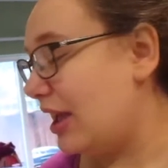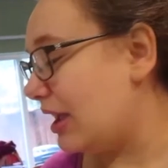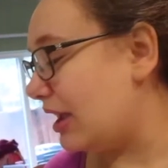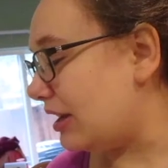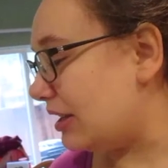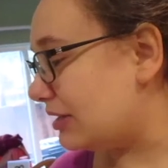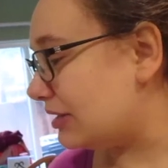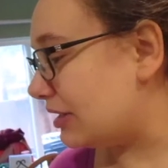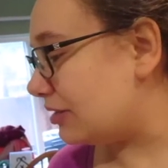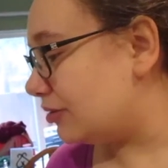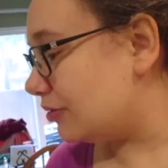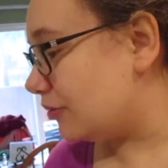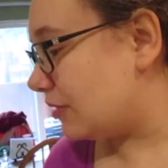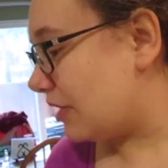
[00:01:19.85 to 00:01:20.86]
It is a
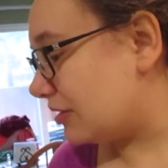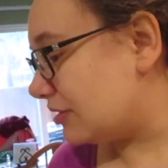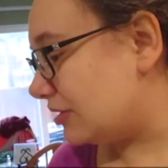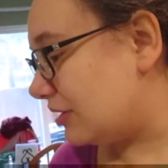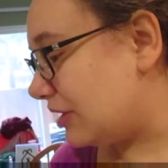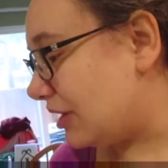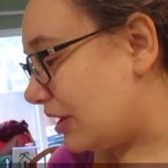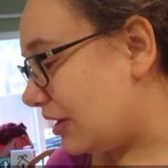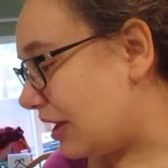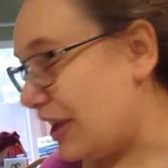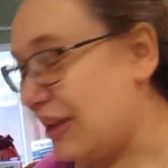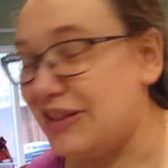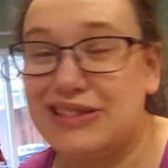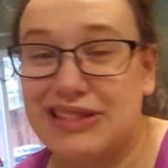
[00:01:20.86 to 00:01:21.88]

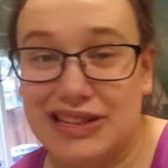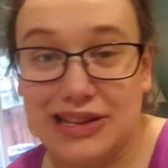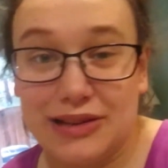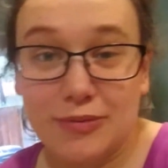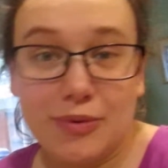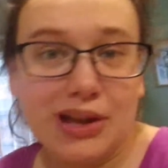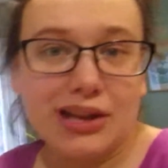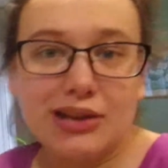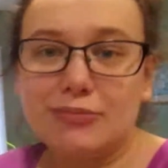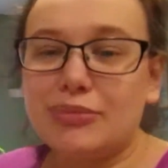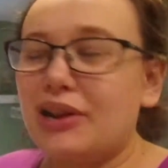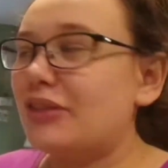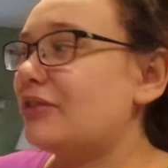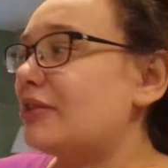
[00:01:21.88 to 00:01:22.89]
2018 one,
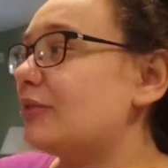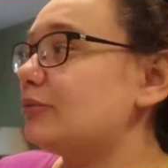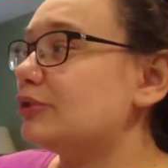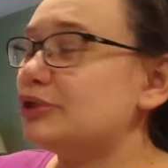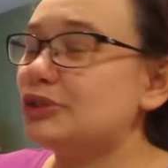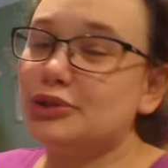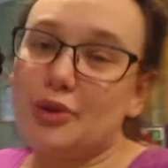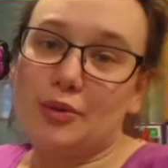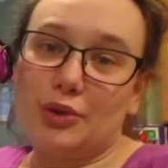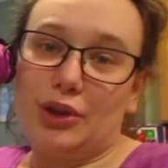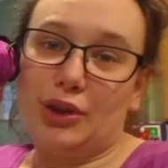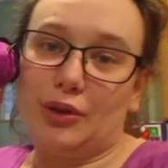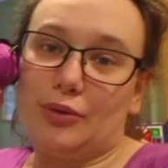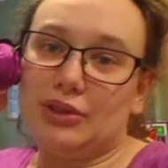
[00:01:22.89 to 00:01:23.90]
but I thought it was so
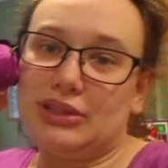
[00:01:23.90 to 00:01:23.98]
cute.